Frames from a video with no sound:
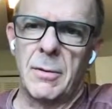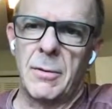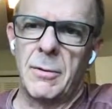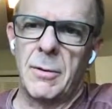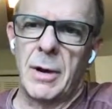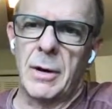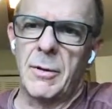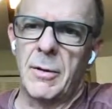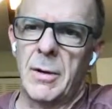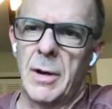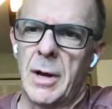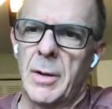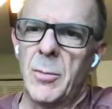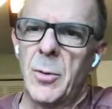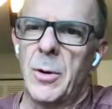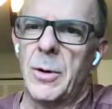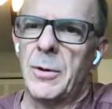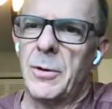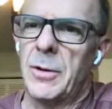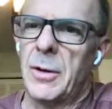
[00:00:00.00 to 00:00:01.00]
section
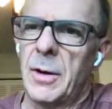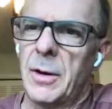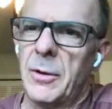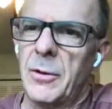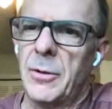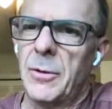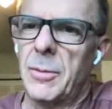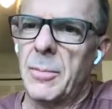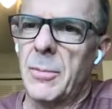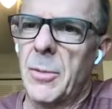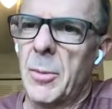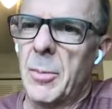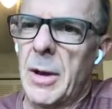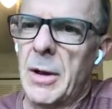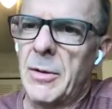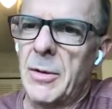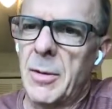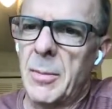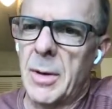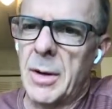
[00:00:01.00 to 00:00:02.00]
9.6,
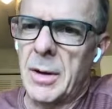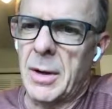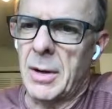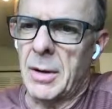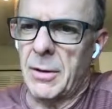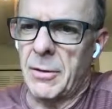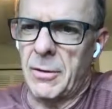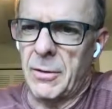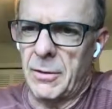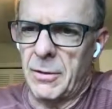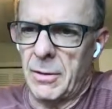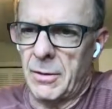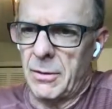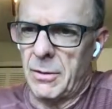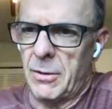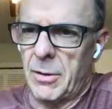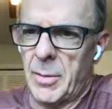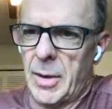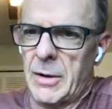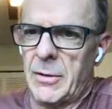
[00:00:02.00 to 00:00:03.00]
momentum and collisions in
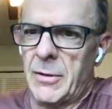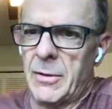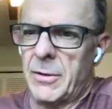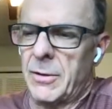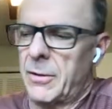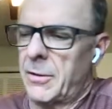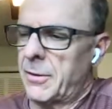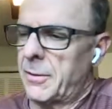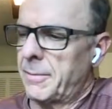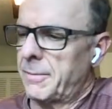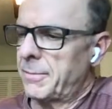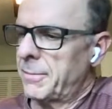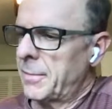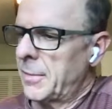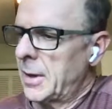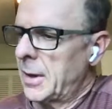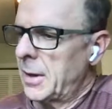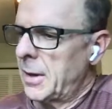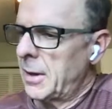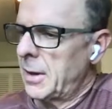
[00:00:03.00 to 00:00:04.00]
two dimensions.
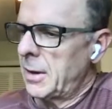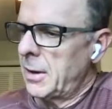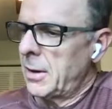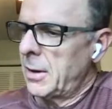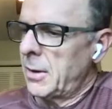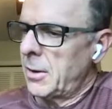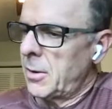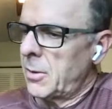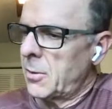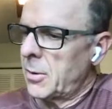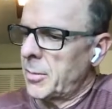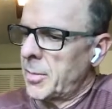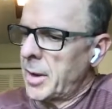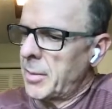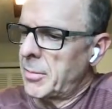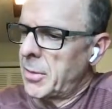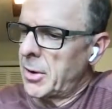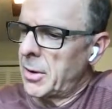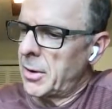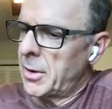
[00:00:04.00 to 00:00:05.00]

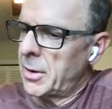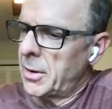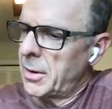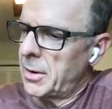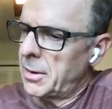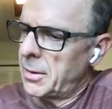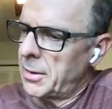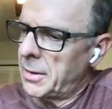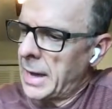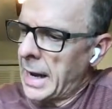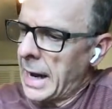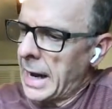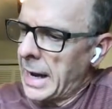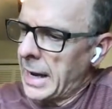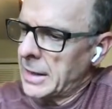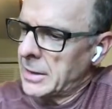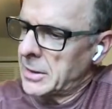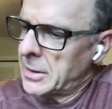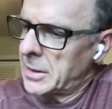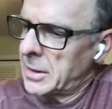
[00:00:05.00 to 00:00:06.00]
Remember
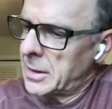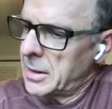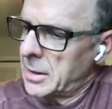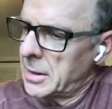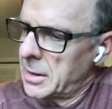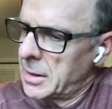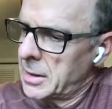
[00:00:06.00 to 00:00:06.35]
that